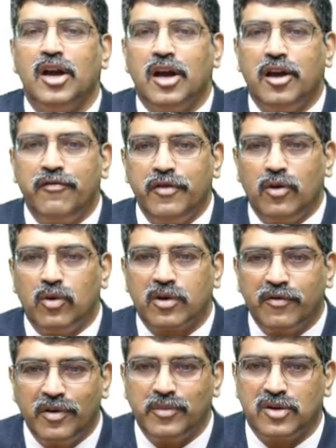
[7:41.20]
If you
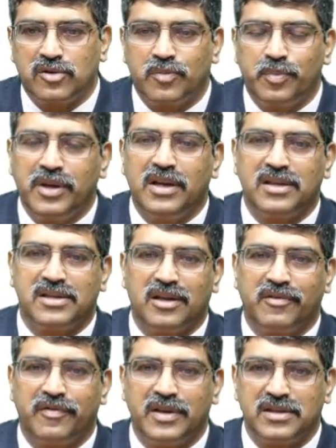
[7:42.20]
look from the superior
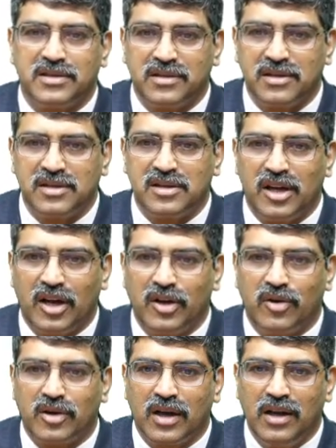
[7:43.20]
surface, this is the
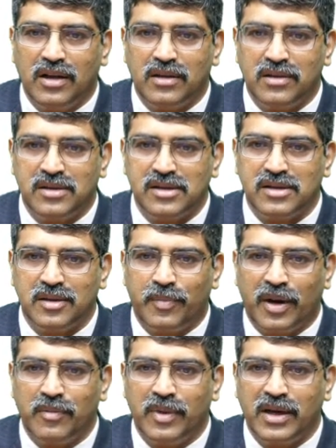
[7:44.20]
aorta, this is the
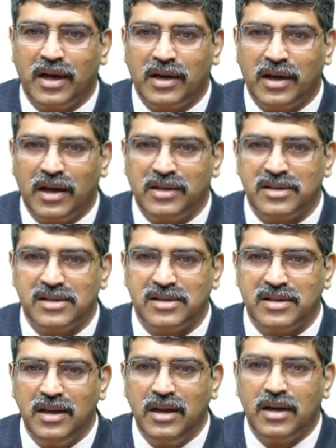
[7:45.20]
pulmonary artery and this
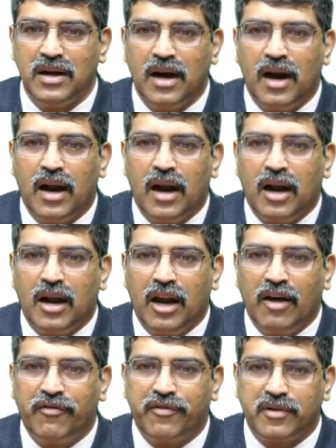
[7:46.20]
is the
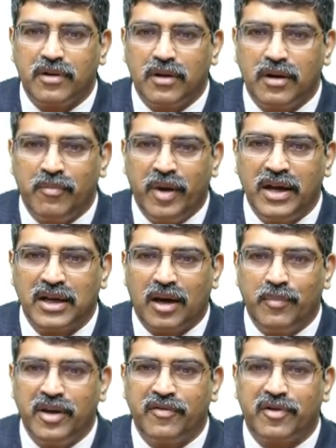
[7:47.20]
left main
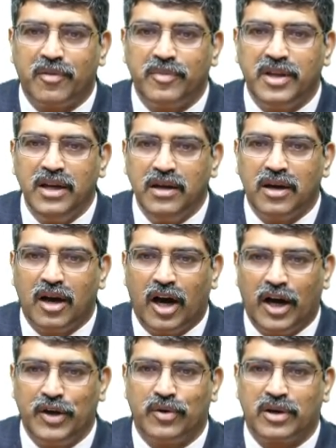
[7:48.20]
coming from the
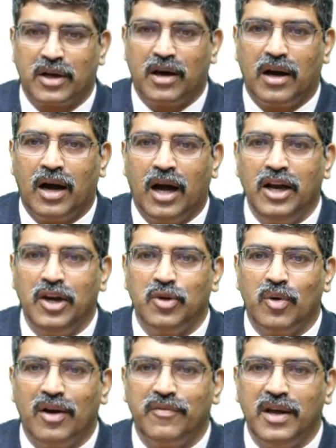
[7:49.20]
aorta, and
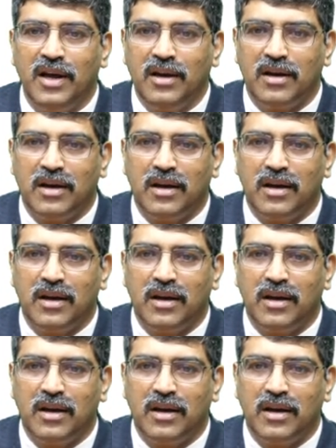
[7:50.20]
you have the